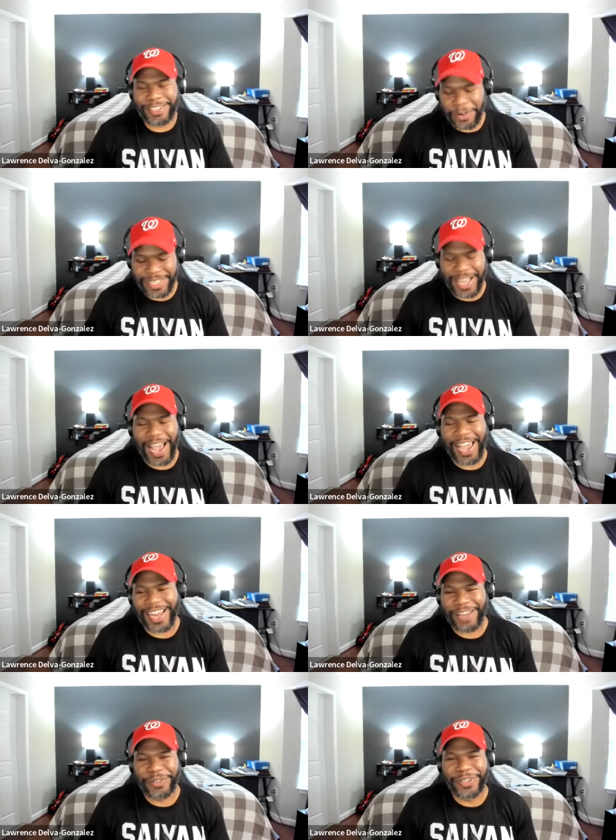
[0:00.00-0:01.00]
it's always the
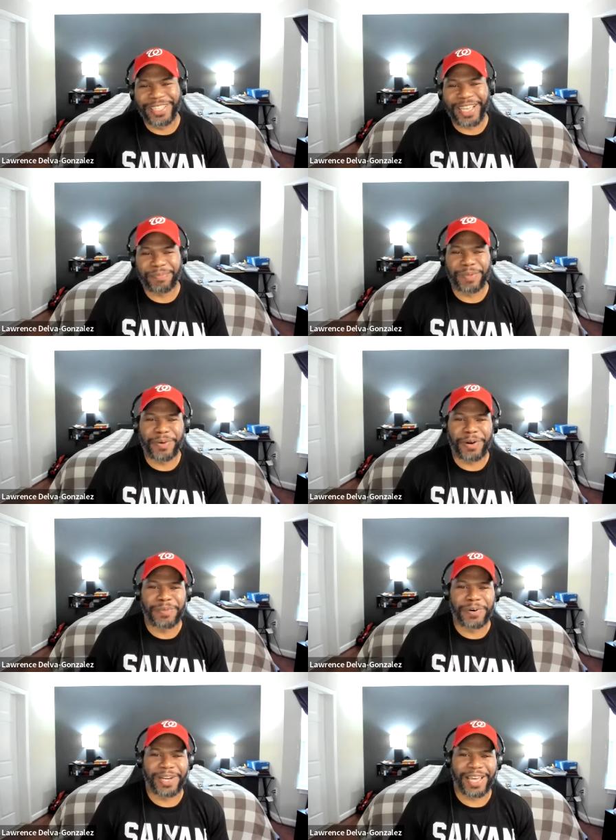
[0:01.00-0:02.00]
highlight reel that people are
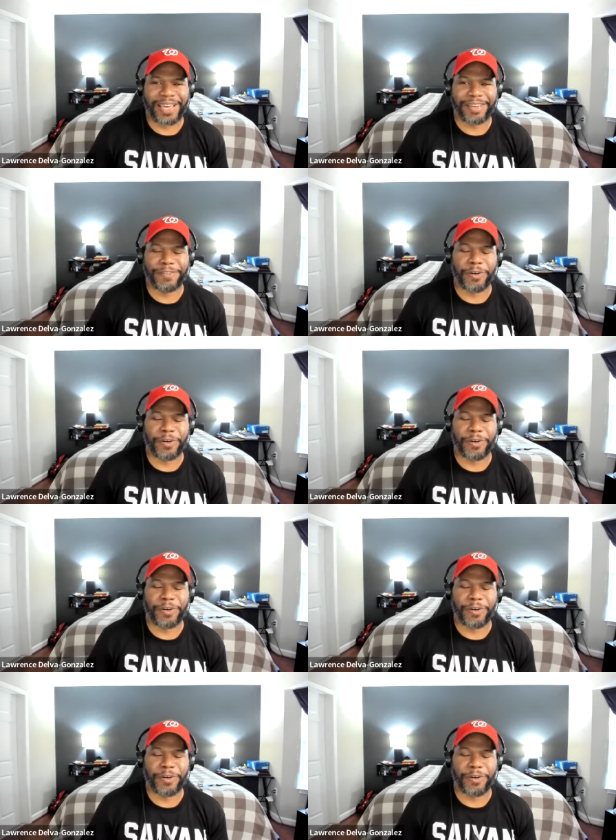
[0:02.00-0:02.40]
more like